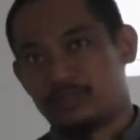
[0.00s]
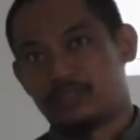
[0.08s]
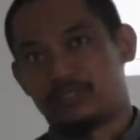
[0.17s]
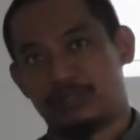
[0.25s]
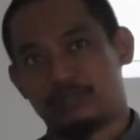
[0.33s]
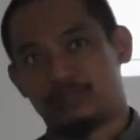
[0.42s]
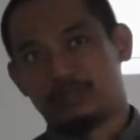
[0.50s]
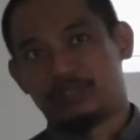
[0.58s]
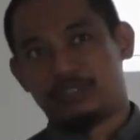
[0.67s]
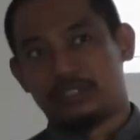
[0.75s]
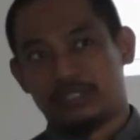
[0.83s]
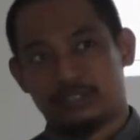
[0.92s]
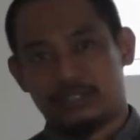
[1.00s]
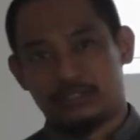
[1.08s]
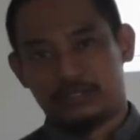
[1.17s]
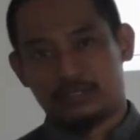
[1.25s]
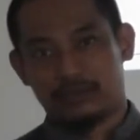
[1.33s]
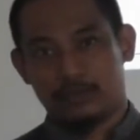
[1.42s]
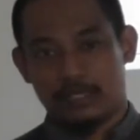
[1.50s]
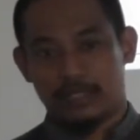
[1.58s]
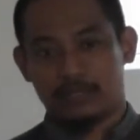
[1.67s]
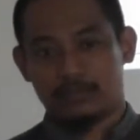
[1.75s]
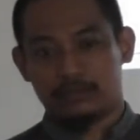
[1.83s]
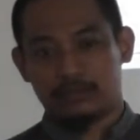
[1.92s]
Some students get a lecture
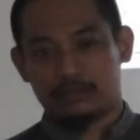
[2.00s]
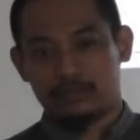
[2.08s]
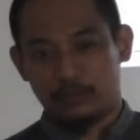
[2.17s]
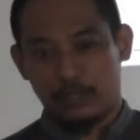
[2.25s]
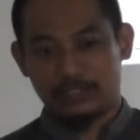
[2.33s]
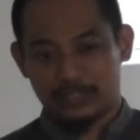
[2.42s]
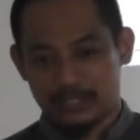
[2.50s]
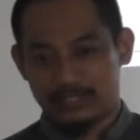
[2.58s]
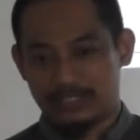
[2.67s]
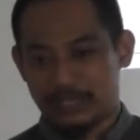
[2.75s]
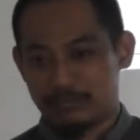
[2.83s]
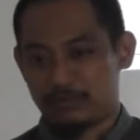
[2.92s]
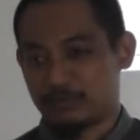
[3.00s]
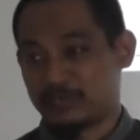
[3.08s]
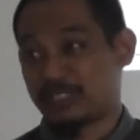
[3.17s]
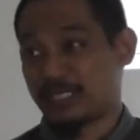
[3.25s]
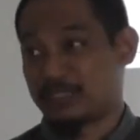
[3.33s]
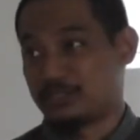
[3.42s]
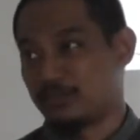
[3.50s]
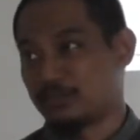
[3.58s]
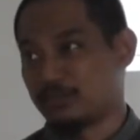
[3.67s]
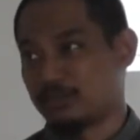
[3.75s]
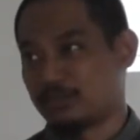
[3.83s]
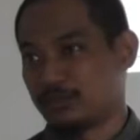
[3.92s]
where you actually start from scratch
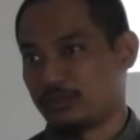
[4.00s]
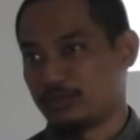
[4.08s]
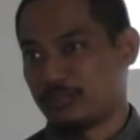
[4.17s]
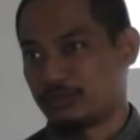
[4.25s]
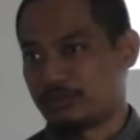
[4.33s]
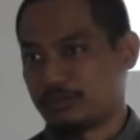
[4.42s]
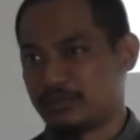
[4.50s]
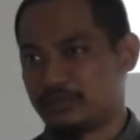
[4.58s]
your FYP.